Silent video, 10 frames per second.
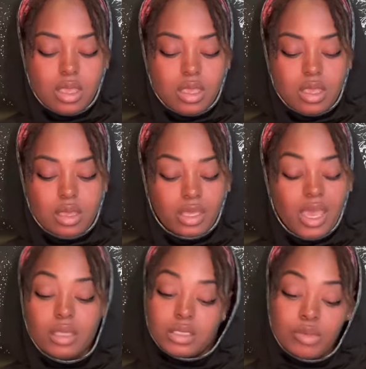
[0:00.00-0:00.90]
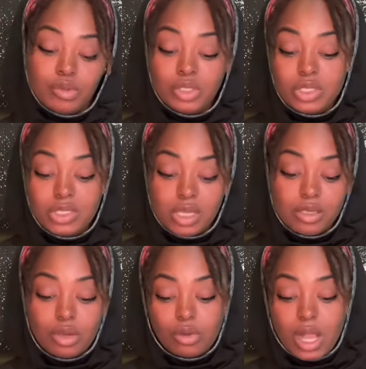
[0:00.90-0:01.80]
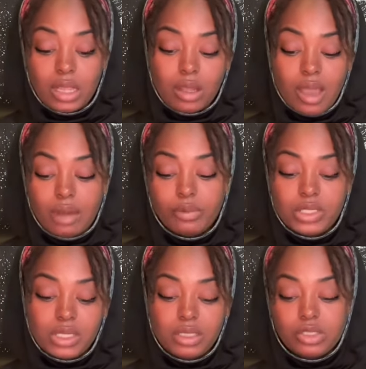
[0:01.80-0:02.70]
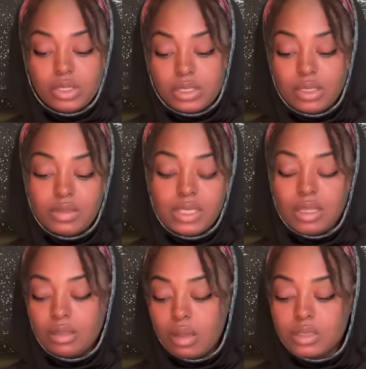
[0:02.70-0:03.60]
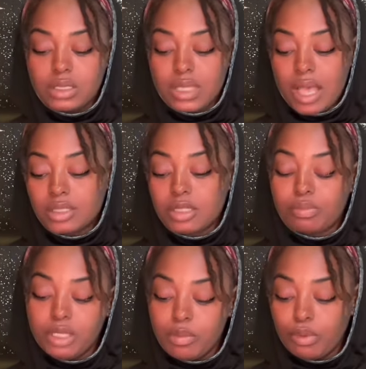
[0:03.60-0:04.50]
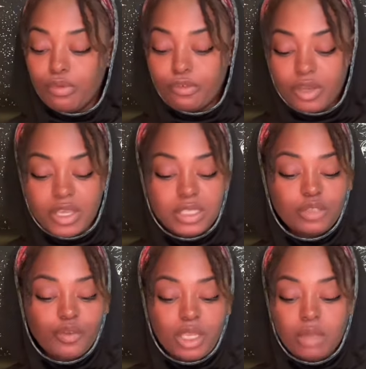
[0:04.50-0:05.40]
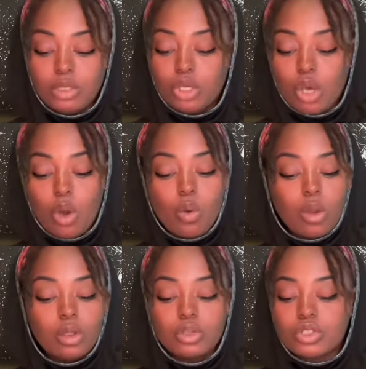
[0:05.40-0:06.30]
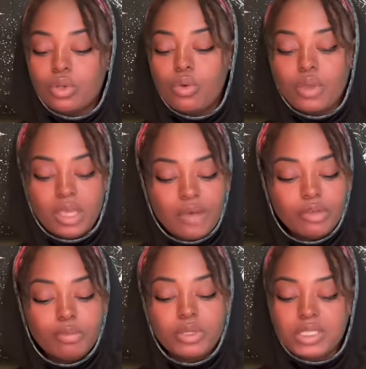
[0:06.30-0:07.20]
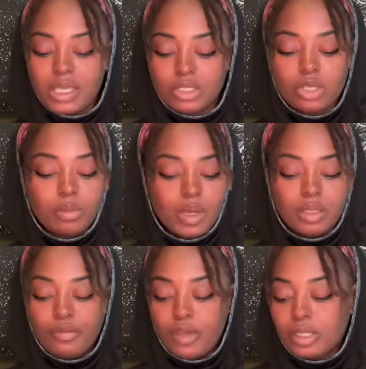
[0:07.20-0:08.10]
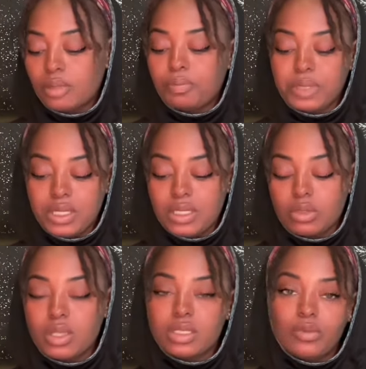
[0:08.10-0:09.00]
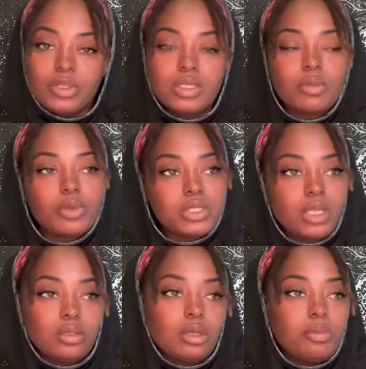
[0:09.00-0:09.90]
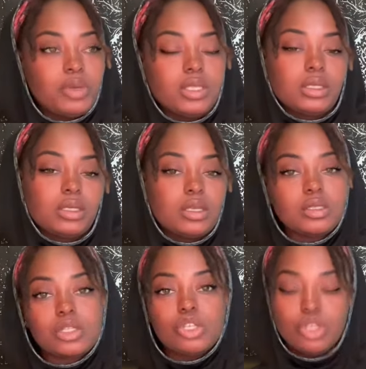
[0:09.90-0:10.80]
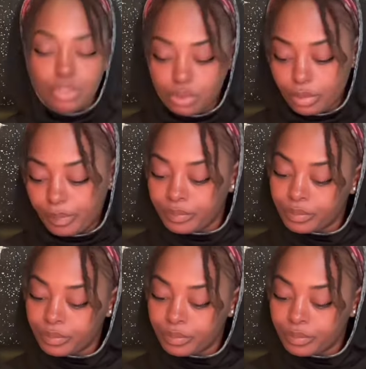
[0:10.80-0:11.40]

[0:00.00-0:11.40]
Okay, so maybe you need to stand your ground, learn how to protect yourself, say no to toxic people, friends, family, co-workers, whoever. Protect your motherfucking peace, or someone needs to protect their peace against you.